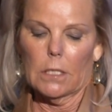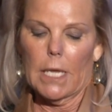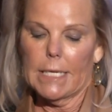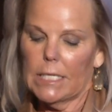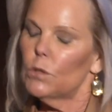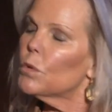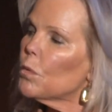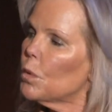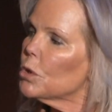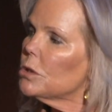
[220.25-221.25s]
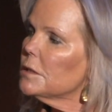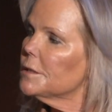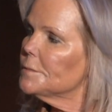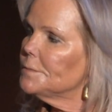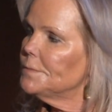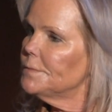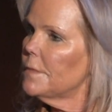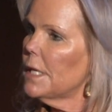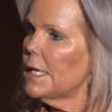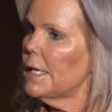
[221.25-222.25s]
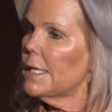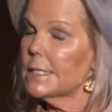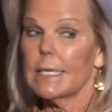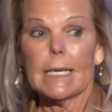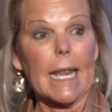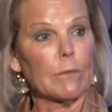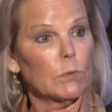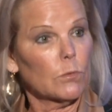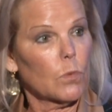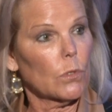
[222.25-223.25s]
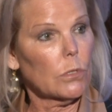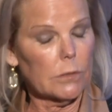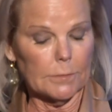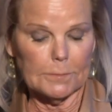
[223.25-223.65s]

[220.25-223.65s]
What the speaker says: An equal world is an enabled world.